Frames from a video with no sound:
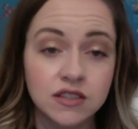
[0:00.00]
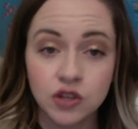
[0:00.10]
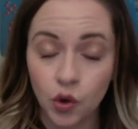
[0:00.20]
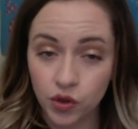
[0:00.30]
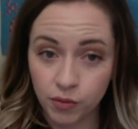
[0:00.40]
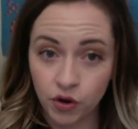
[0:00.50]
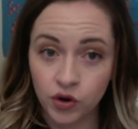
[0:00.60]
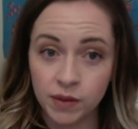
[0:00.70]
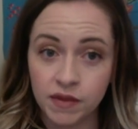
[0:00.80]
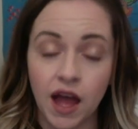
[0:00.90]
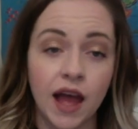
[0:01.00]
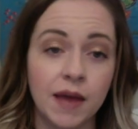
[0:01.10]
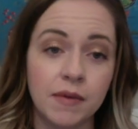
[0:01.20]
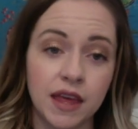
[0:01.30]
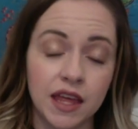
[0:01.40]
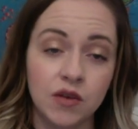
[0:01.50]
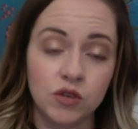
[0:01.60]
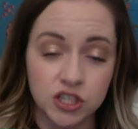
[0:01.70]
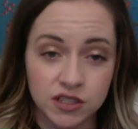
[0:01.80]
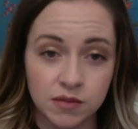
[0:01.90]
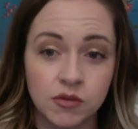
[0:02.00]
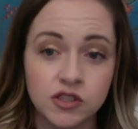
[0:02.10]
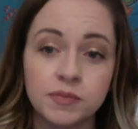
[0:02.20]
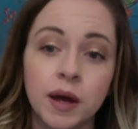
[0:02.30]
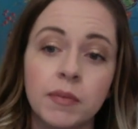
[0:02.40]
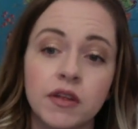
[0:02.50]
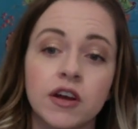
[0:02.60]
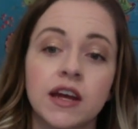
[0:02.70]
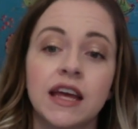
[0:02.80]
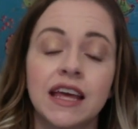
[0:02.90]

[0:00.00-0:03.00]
So the program that I'm in, which is the most popular,